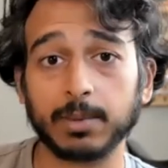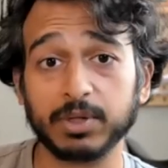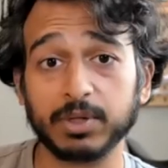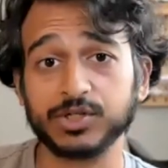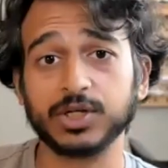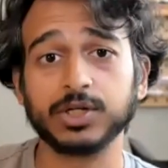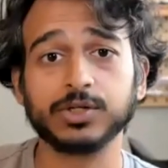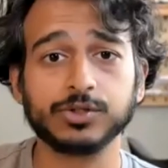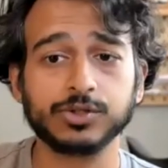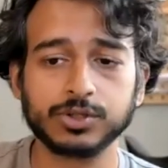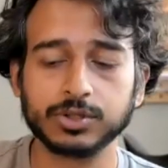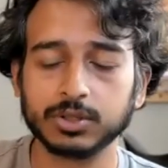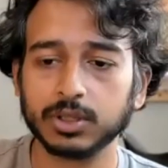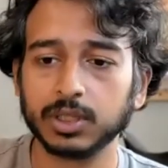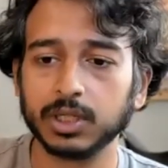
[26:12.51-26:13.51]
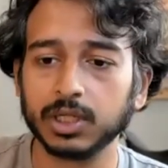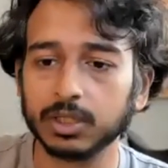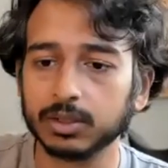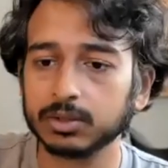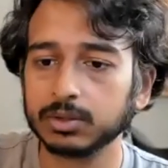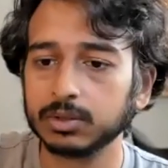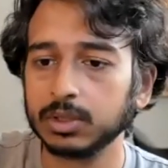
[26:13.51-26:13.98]
may change
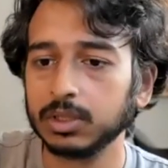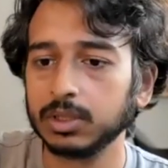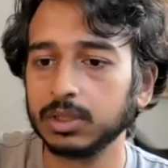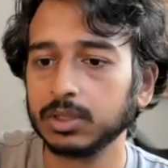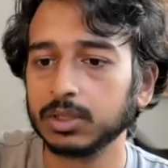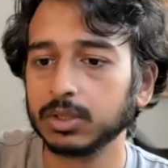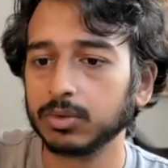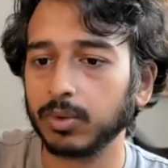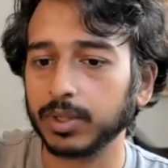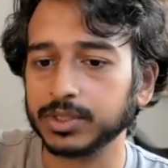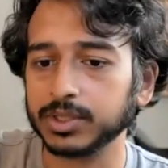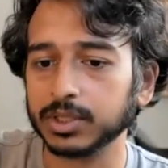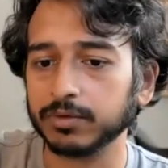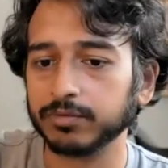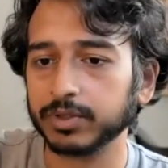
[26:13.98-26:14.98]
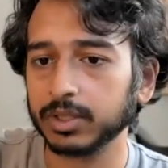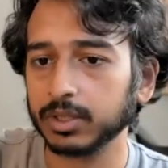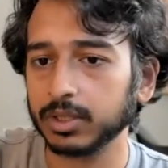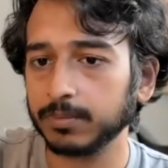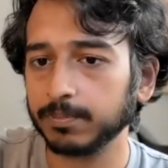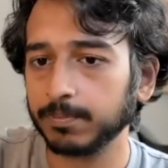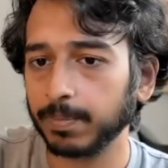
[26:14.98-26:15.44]
quite significantly.